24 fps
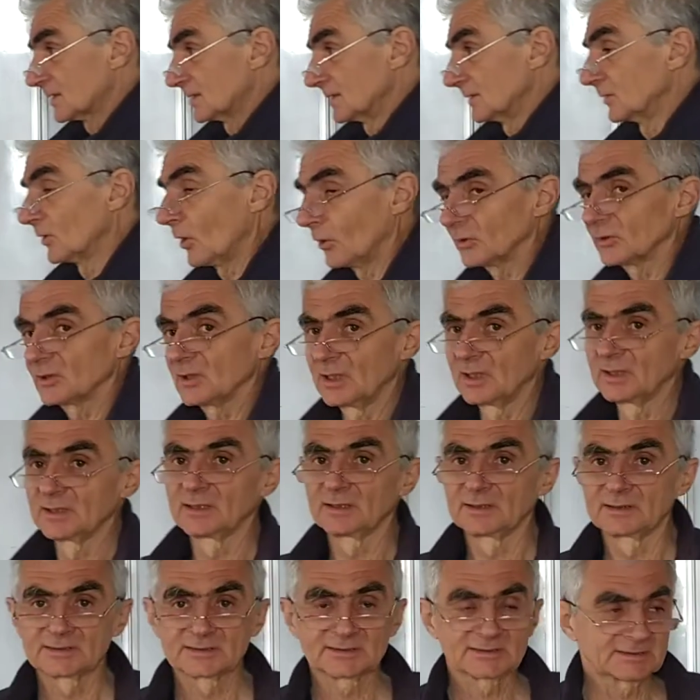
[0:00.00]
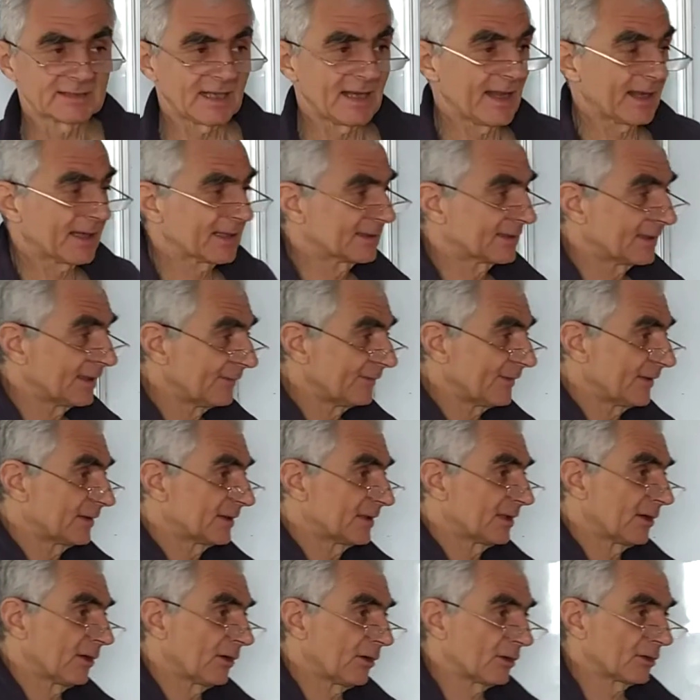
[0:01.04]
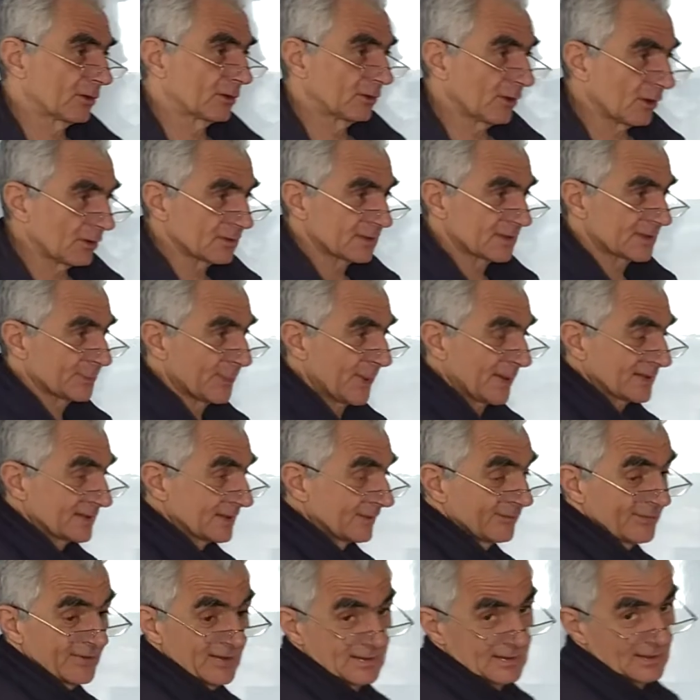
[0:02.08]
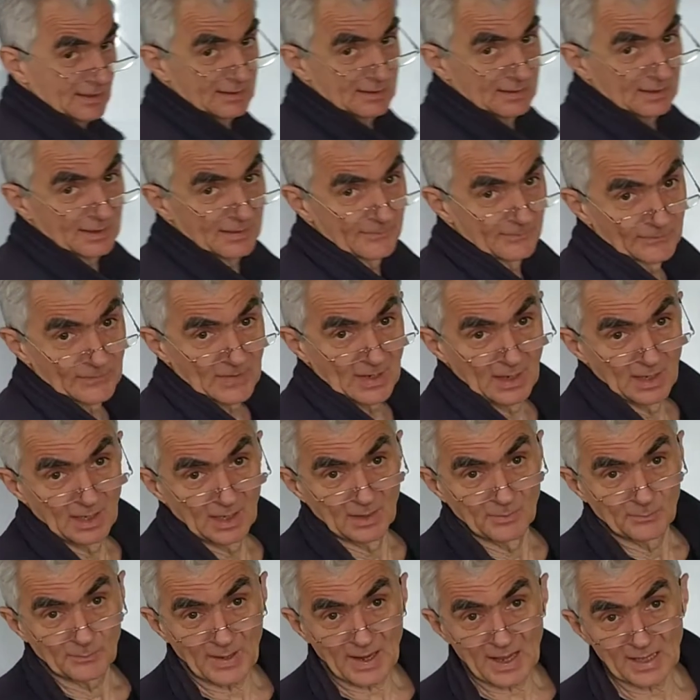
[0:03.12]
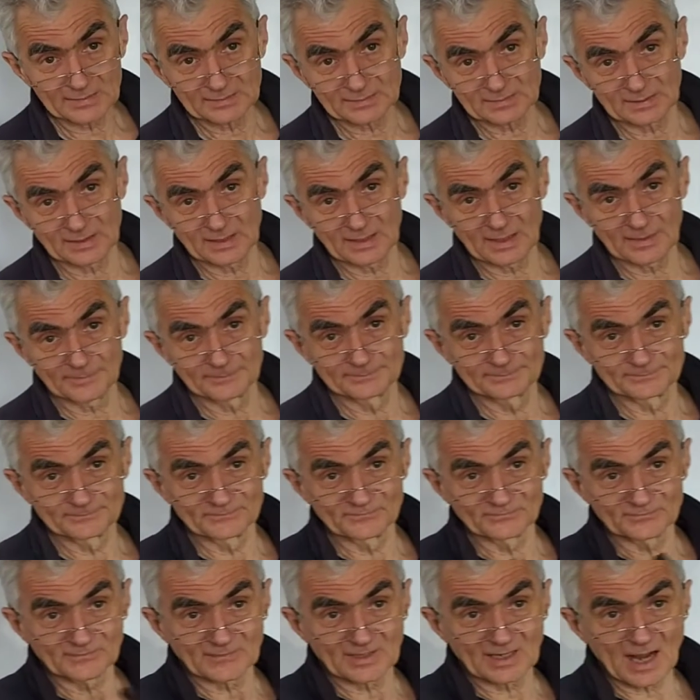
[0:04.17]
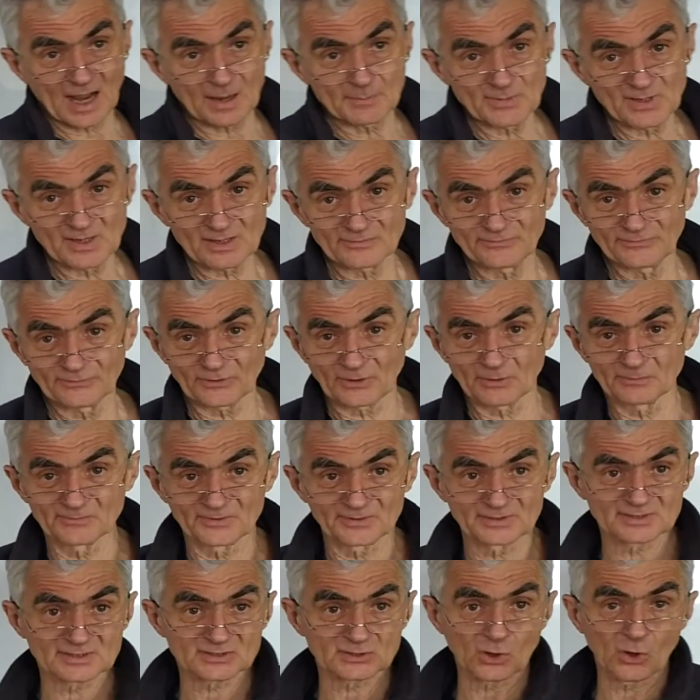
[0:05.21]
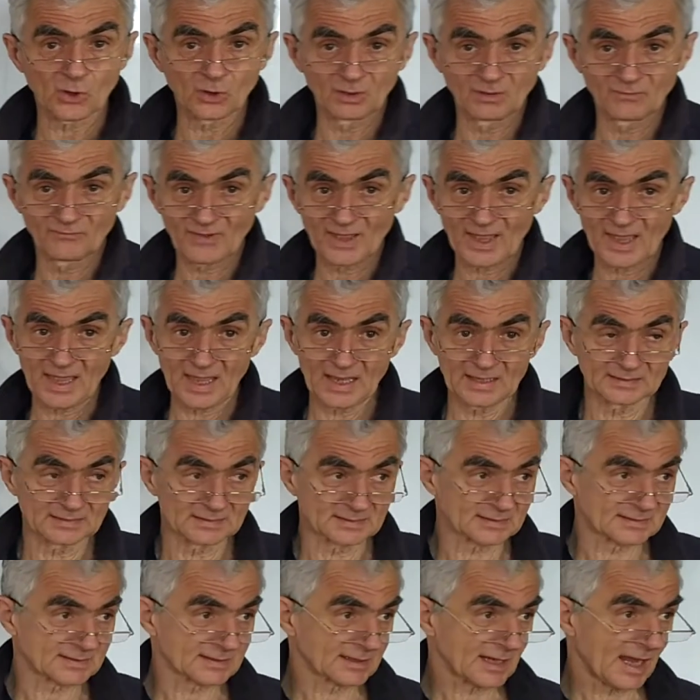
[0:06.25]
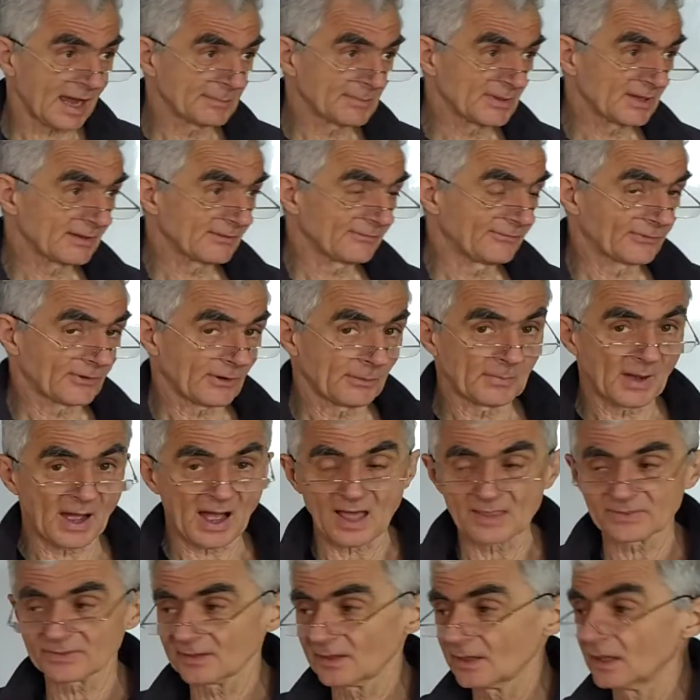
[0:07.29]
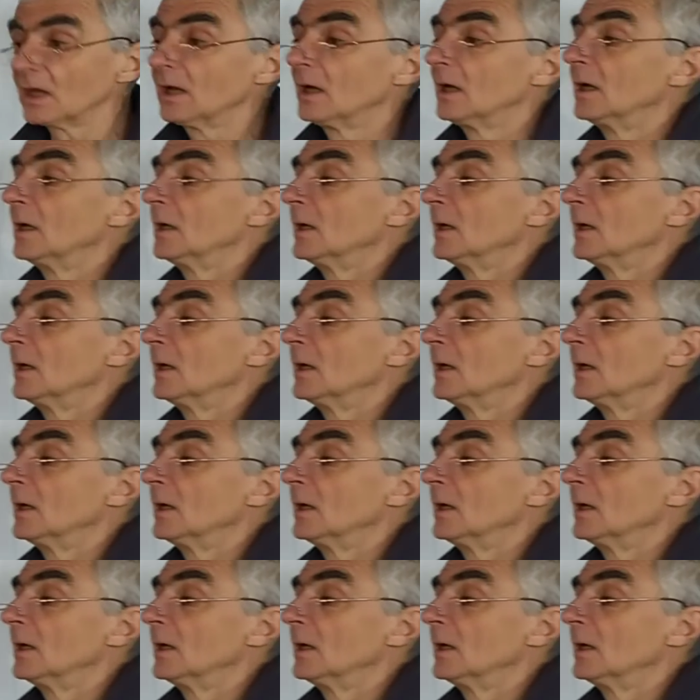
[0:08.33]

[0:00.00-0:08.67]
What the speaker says: non-selectivity or non-specificity, but coming from the solvents, coming from other